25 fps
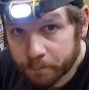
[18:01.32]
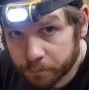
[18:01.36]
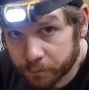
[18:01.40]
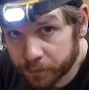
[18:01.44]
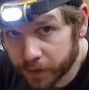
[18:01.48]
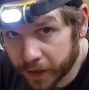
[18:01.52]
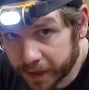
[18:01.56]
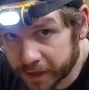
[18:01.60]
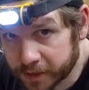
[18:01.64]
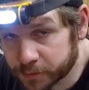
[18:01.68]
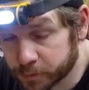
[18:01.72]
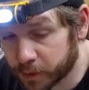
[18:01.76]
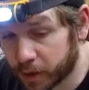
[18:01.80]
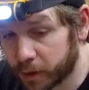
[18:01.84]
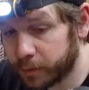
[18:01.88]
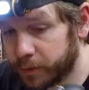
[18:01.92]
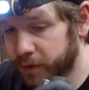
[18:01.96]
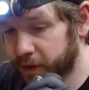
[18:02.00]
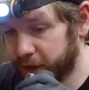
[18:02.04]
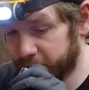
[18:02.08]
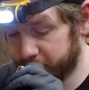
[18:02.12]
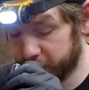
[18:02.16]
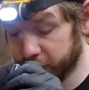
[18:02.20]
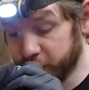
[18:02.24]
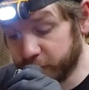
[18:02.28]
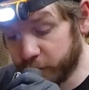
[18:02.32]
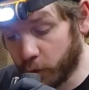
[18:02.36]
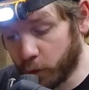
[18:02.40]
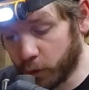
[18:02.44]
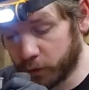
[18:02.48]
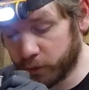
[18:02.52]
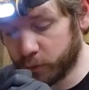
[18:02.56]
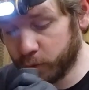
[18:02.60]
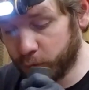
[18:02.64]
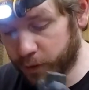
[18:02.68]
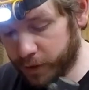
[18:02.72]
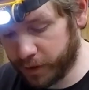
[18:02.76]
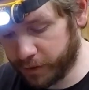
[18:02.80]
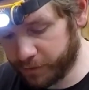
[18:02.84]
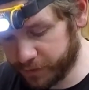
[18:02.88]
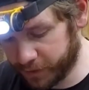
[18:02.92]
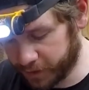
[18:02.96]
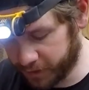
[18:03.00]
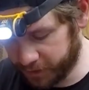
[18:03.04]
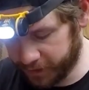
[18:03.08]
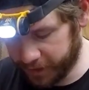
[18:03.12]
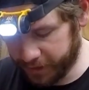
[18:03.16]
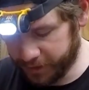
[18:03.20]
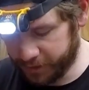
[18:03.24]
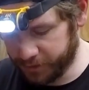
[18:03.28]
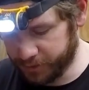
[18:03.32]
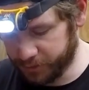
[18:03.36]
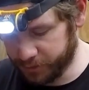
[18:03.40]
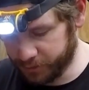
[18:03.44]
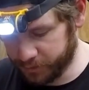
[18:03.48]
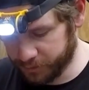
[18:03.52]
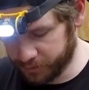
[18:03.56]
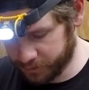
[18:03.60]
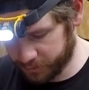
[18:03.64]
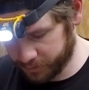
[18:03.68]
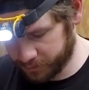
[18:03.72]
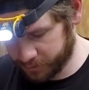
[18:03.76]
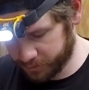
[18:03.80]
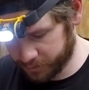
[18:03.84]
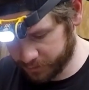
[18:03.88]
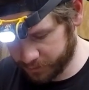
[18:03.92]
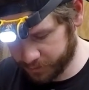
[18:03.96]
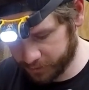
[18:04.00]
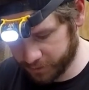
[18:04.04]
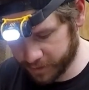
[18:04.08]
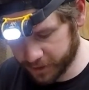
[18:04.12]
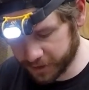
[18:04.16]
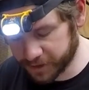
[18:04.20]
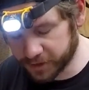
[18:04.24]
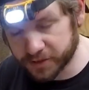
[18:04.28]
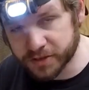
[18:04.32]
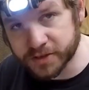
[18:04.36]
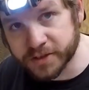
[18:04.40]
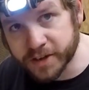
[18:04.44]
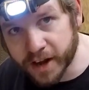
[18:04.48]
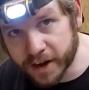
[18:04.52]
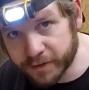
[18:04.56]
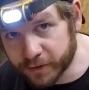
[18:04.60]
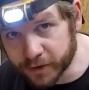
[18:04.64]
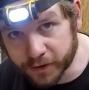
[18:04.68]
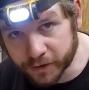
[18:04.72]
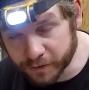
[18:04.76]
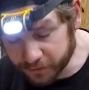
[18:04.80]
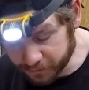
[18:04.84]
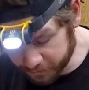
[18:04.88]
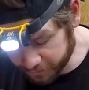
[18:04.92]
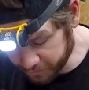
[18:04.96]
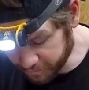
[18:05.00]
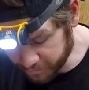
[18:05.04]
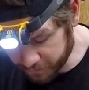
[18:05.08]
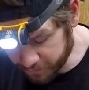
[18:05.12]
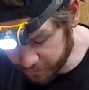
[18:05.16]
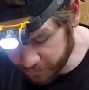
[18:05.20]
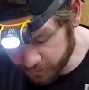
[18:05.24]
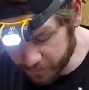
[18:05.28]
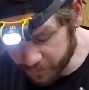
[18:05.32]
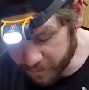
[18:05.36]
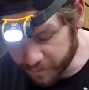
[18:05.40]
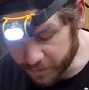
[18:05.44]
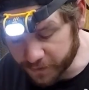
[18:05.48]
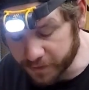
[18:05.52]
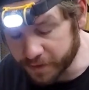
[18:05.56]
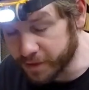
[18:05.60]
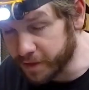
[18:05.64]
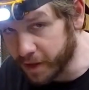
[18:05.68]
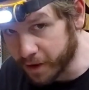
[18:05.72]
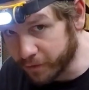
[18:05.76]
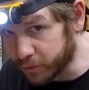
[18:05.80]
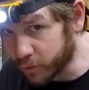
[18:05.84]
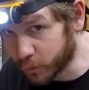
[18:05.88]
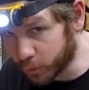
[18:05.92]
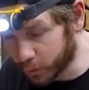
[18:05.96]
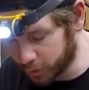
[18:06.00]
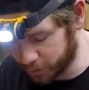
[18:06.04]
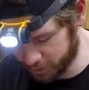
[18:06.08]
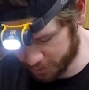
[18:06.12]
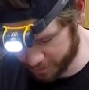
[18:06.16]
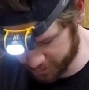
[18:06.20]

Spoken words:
That's probably like the fourth one I've done that to. They just never work.